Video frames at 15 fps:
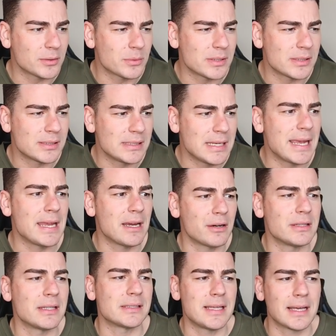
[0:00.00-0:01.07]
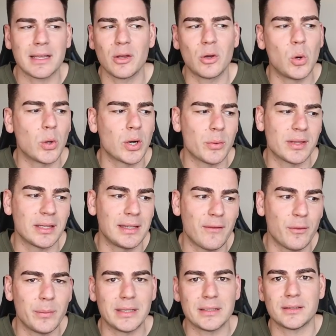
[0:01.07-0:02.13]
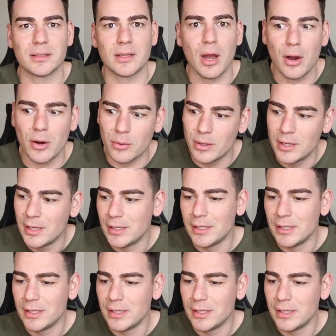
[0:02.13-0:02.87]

It was, yeah, here in the second quarter with eleven minutes to go.